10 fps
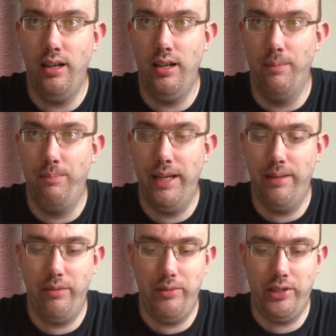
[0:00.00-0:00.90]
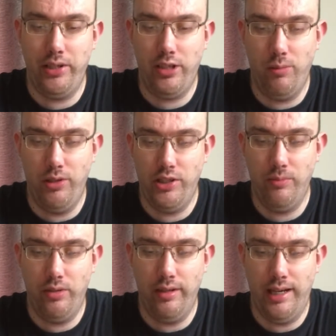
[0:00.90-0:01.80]
a bit, maybe done a couple of
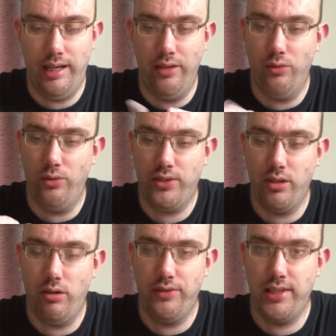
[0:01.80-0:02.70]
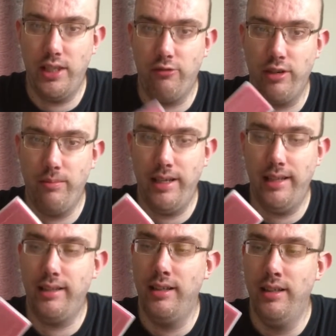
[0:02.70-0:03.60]
gyms on that, and also obviously the
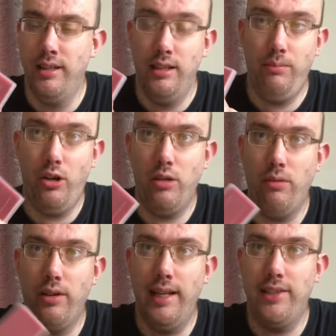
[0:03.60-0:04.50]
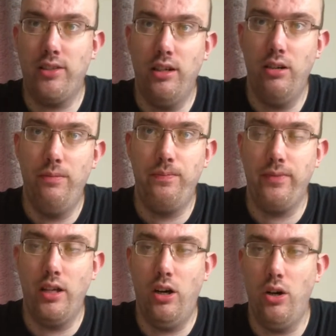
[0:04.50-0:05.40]
remake Pokemon Let's Go
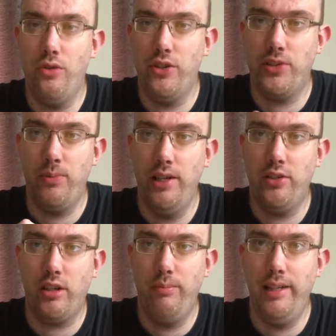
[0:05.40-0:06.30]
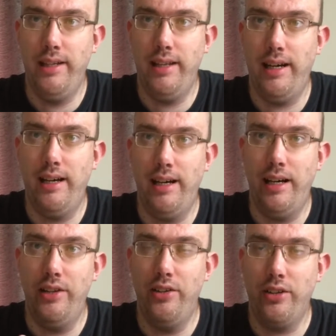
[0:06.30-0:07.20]
on the Switch. I completed that
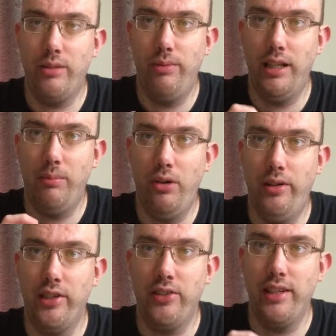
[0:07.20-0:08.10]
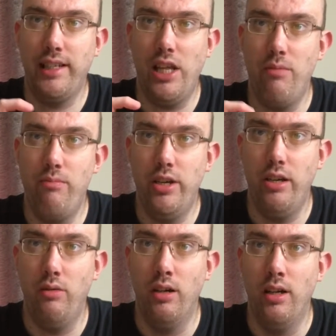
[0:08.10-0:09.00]
and completed the Pokédex. I didn't get the
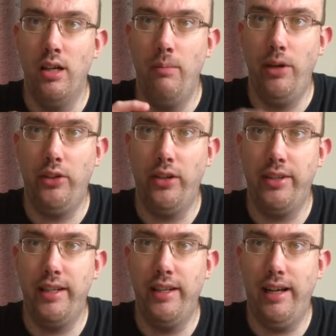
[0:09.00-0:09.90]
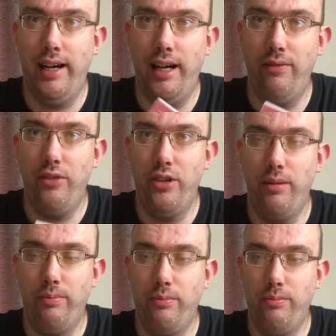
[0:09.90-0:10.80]
Mew because I didn't have the
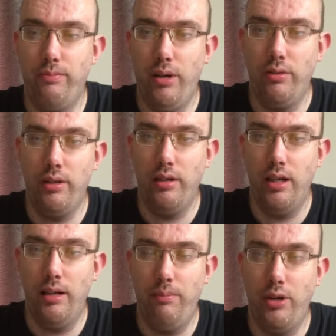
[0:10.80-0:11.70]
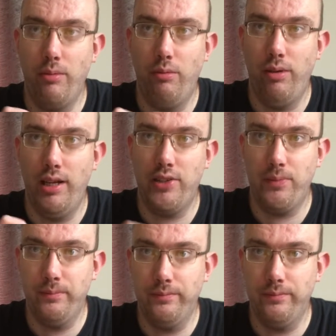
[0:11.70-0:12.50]
Pokeball Plus.